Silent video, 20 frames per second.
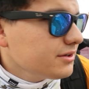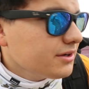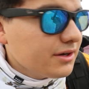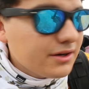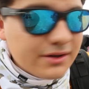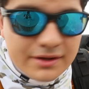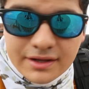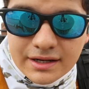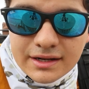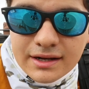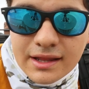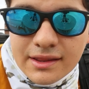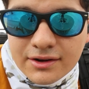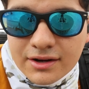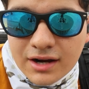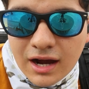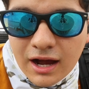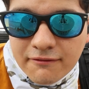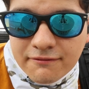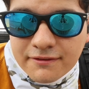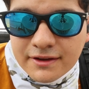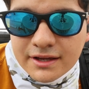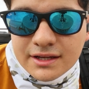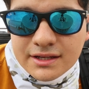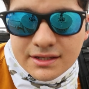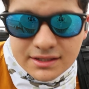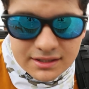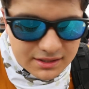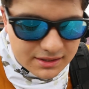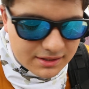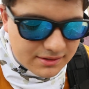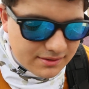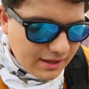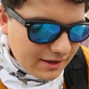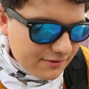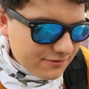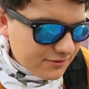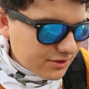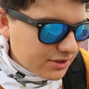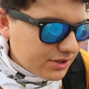We get another coffee this
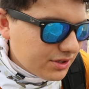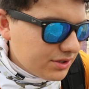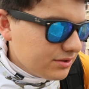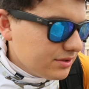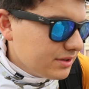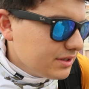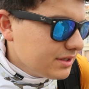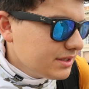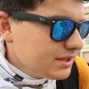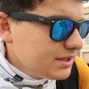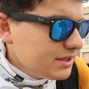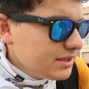afternoon.